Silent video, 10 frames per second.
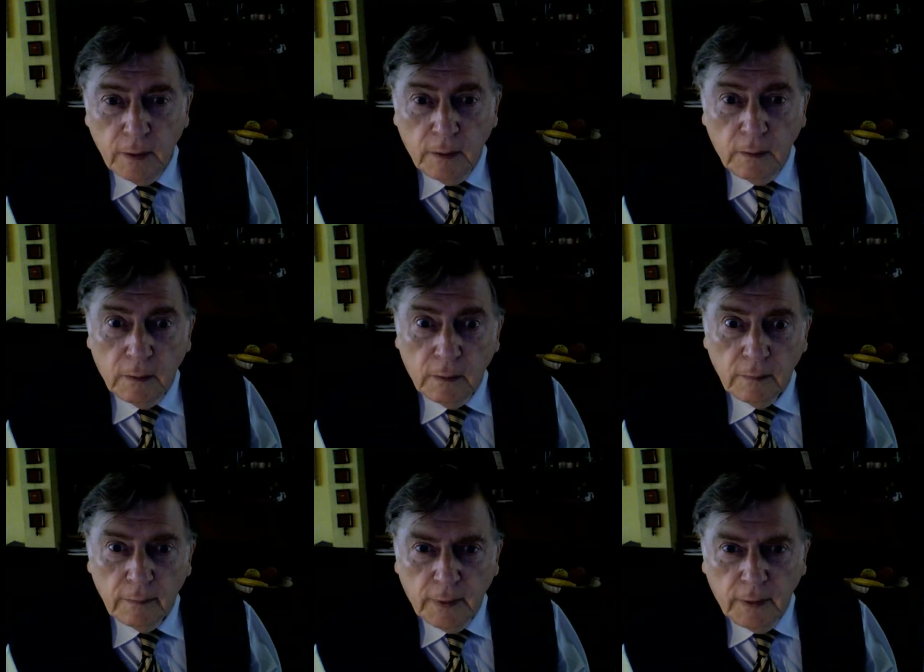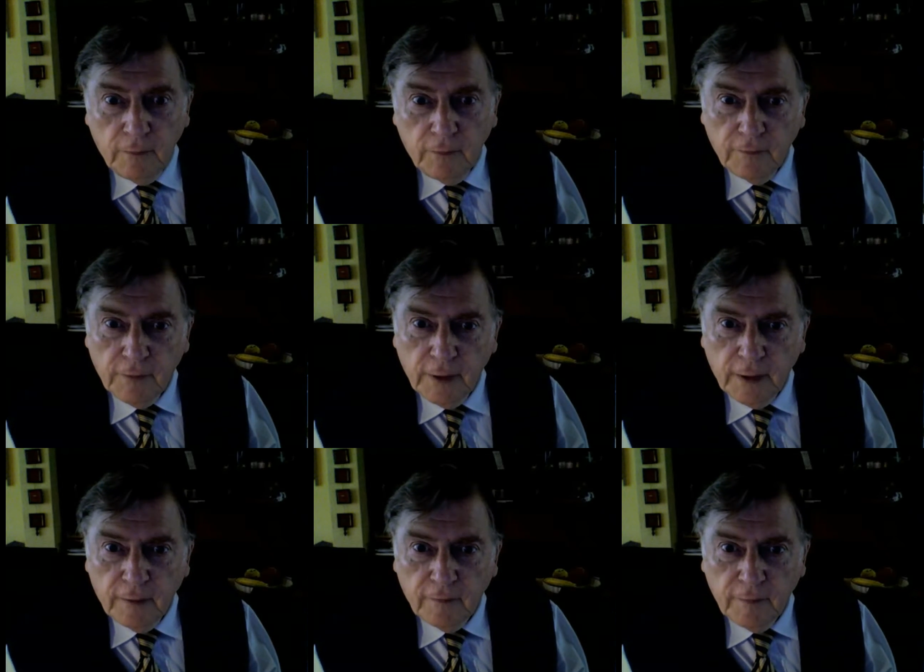Or, if you're very
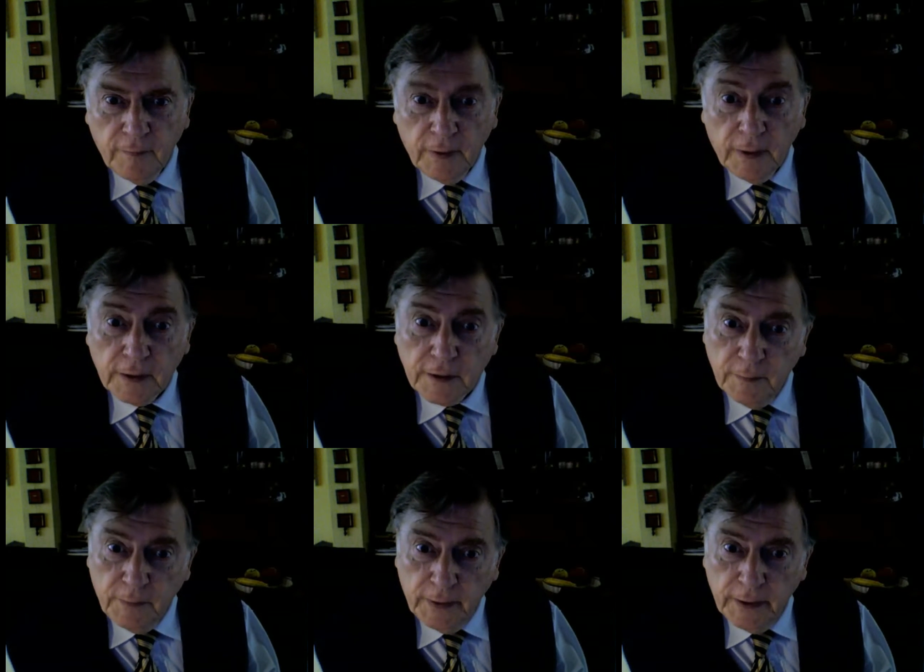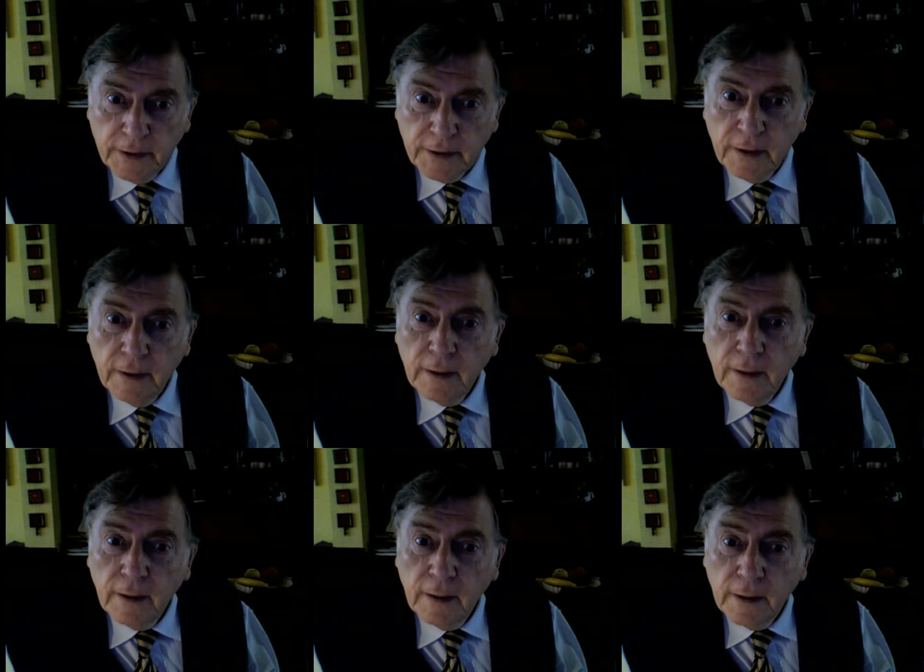clever, like some players,
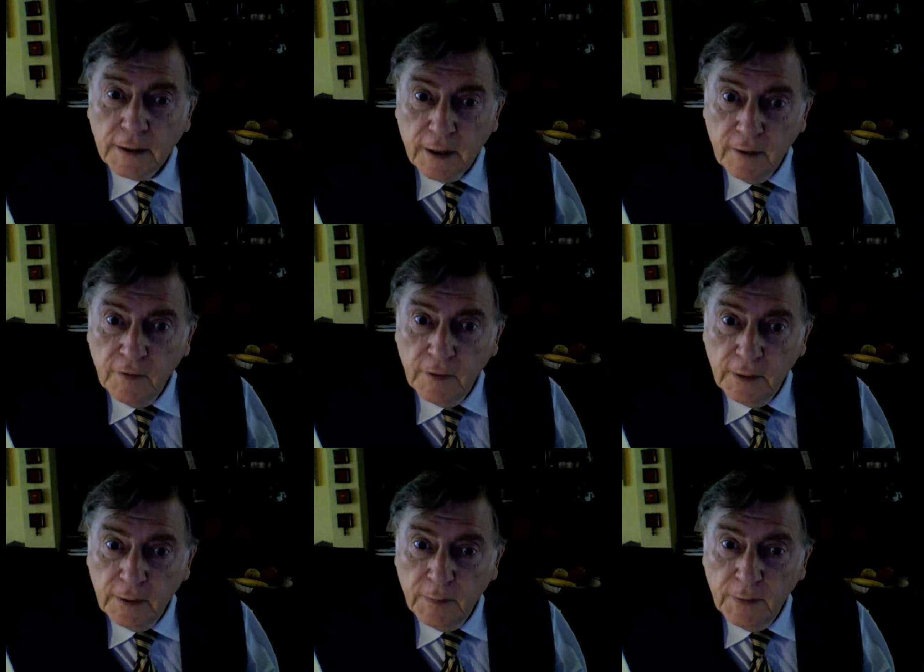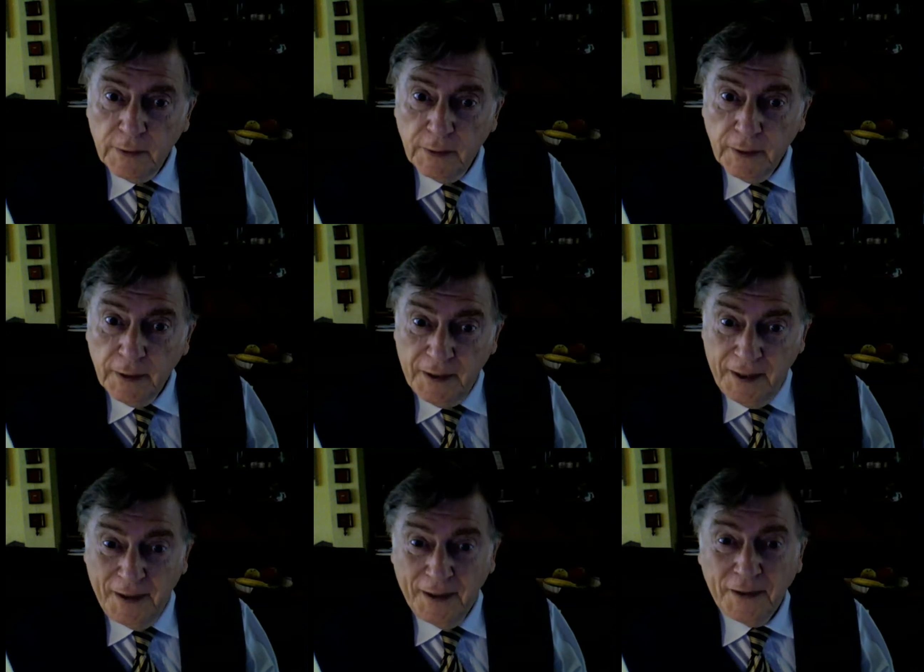as I've heard, doing it
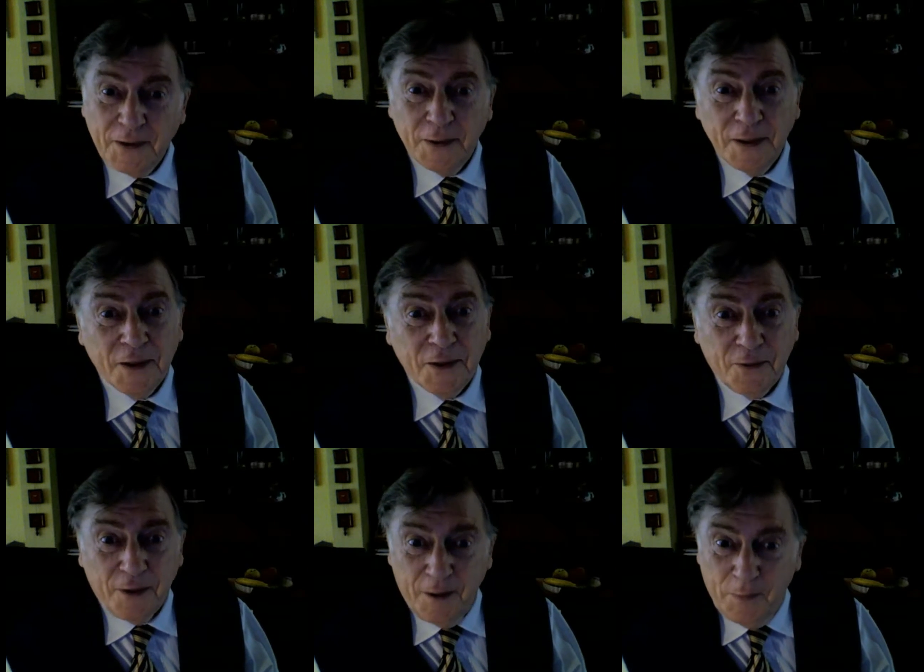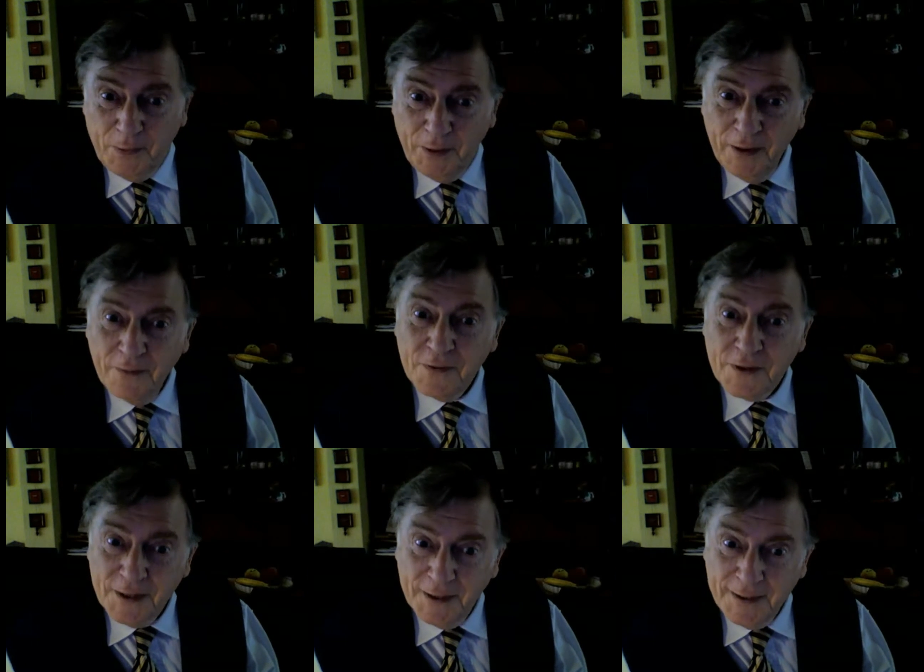to incredible
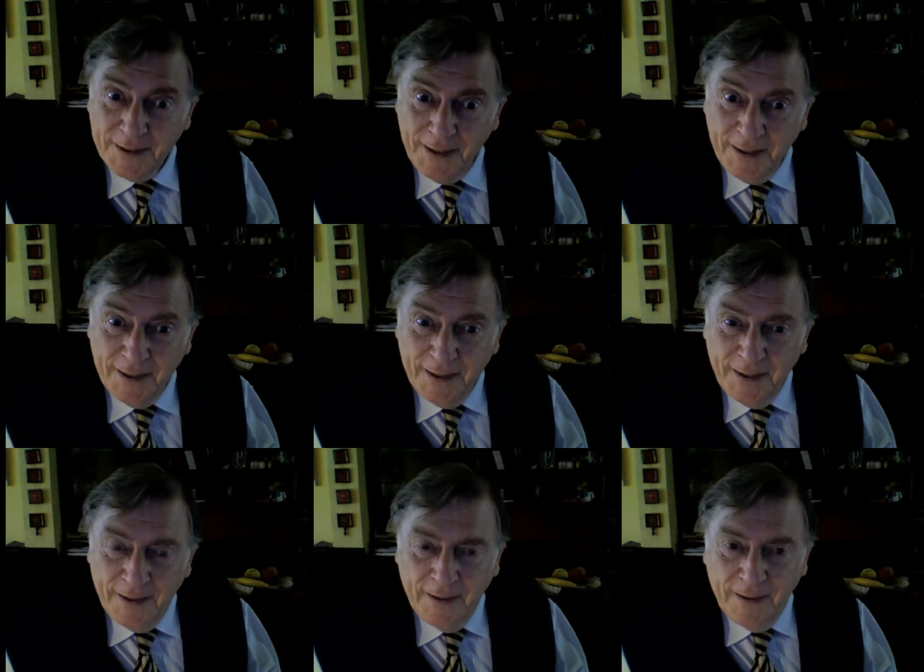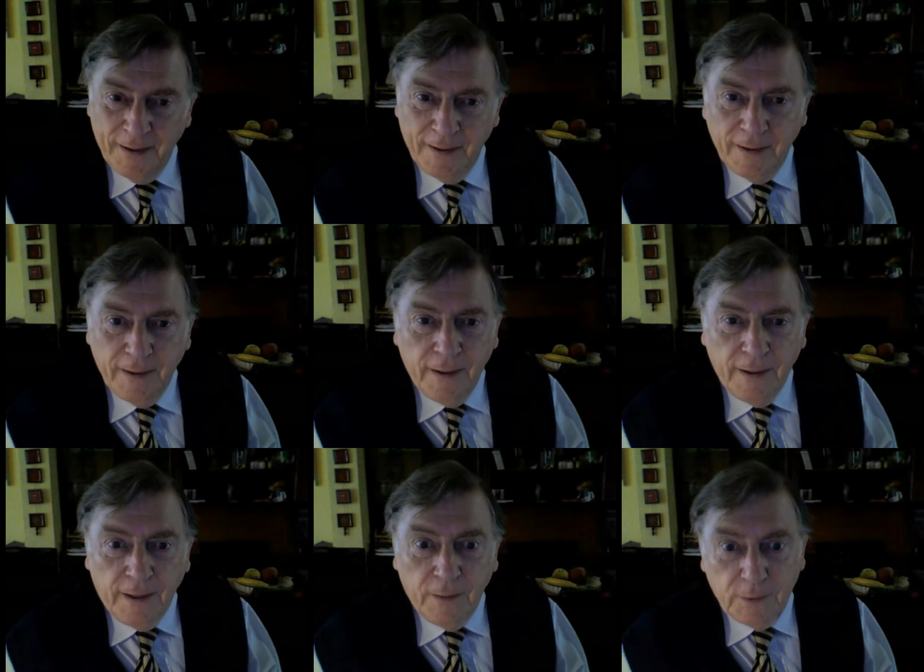facility.
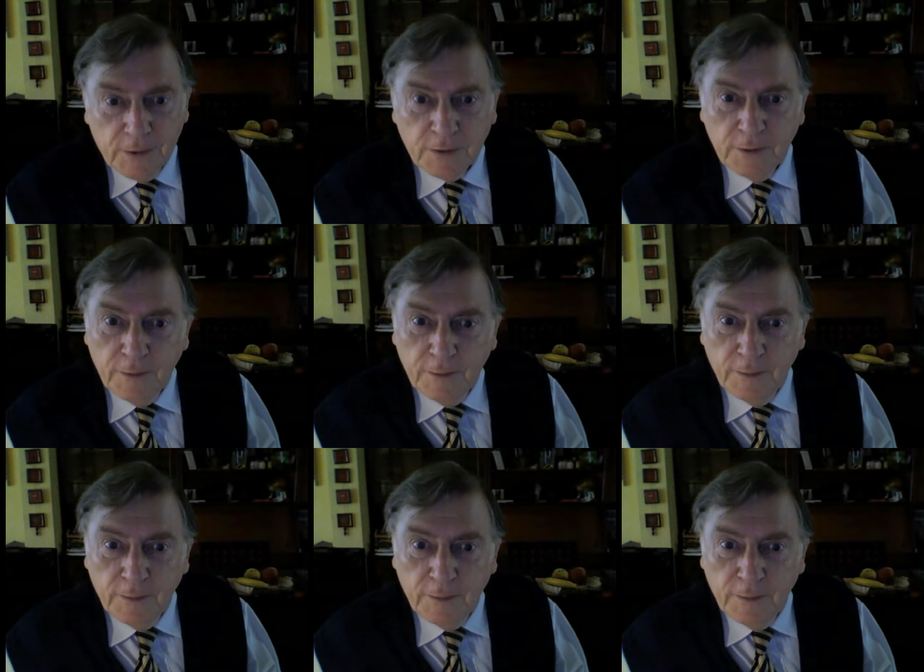I once saw